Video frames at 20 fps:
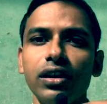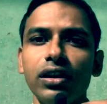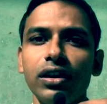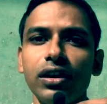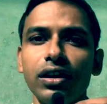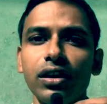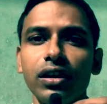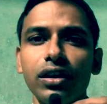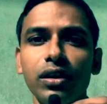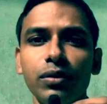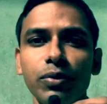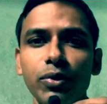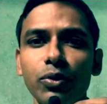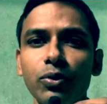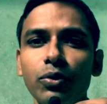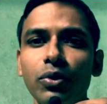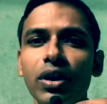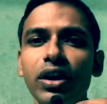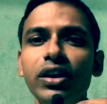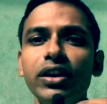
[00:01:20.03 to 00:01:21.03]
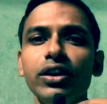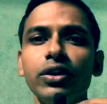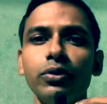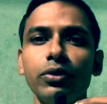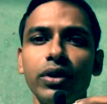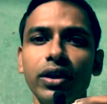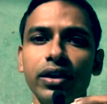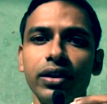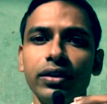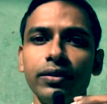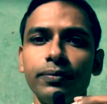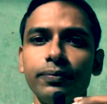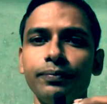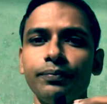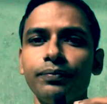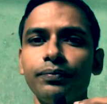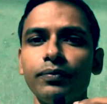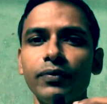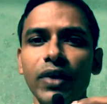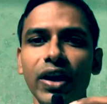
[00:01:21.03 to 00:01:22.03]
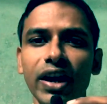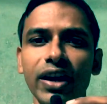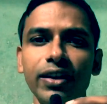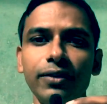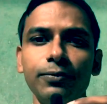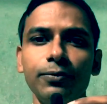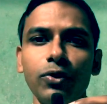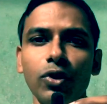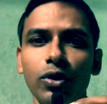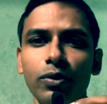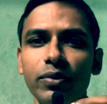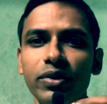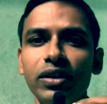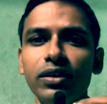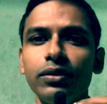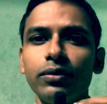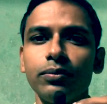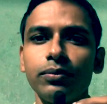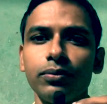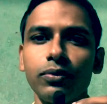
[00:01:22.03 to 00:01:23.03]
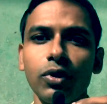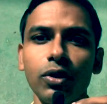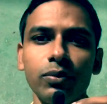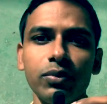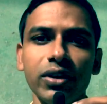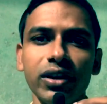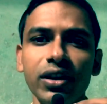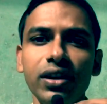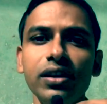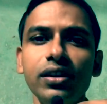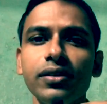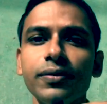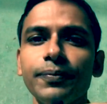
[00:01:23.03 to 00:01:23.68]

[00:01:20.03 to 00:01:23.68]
If you want, you can buy from there.